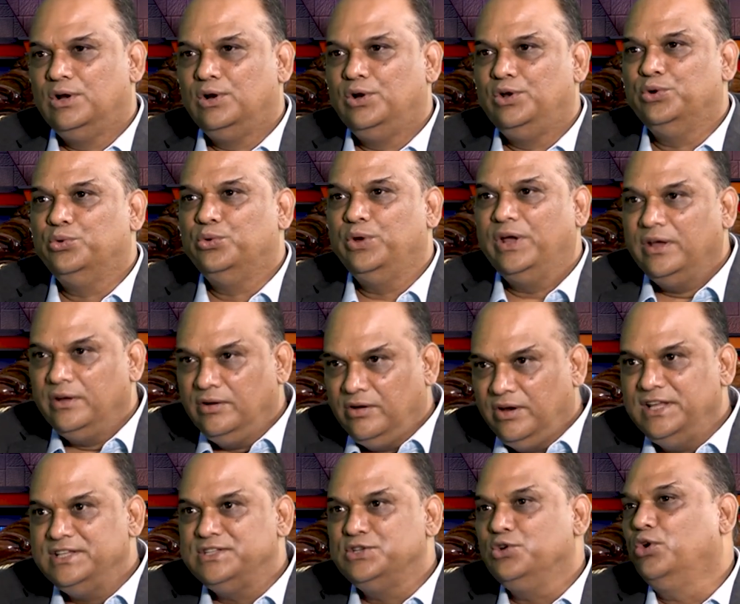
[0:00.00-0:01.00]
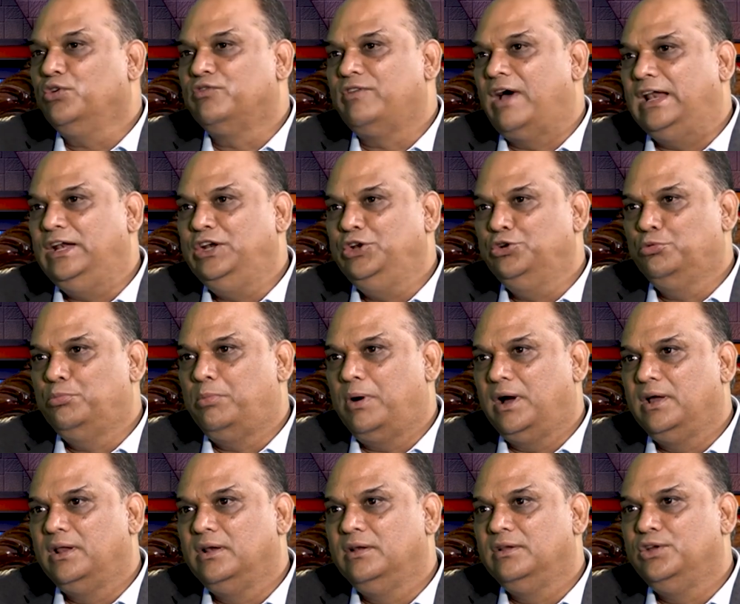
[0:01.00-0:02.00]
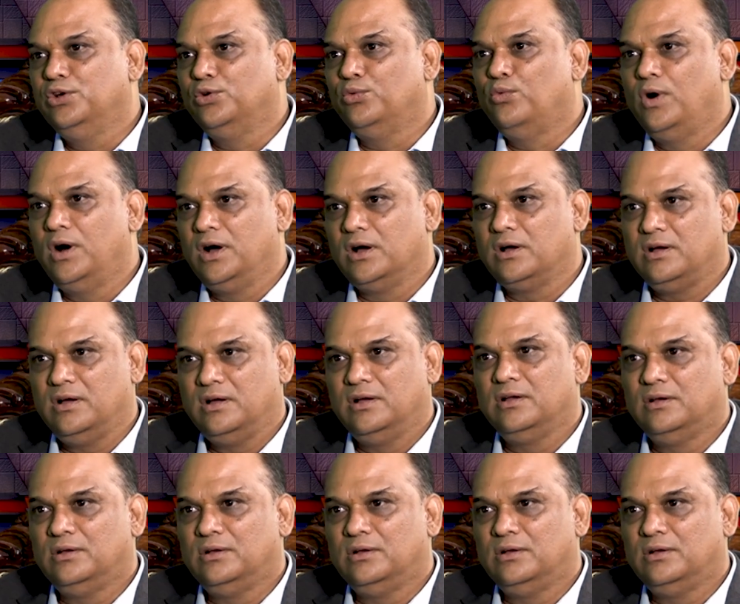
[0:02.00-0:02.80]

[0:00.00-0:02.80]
You increase your value by your work,